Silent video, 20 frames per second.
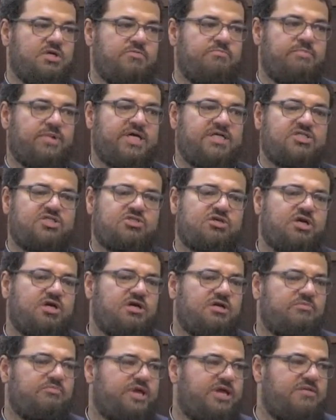My
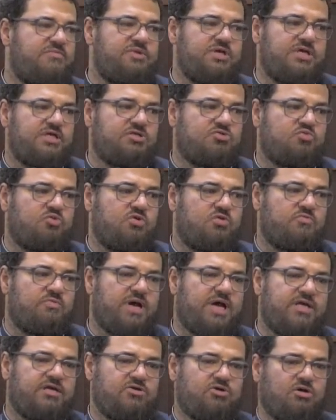struggle maybe is with
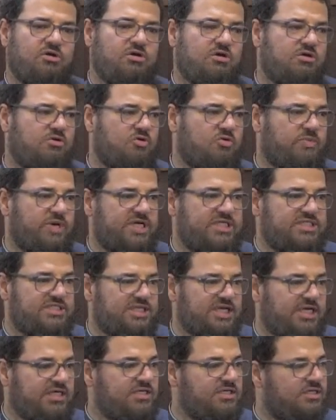my daughter or my
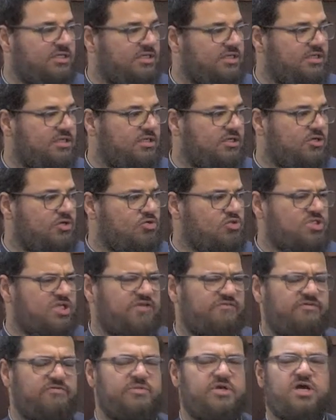son who's
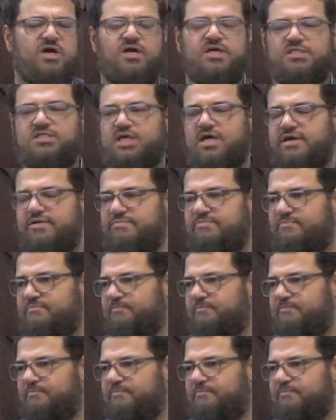giving me a hard time.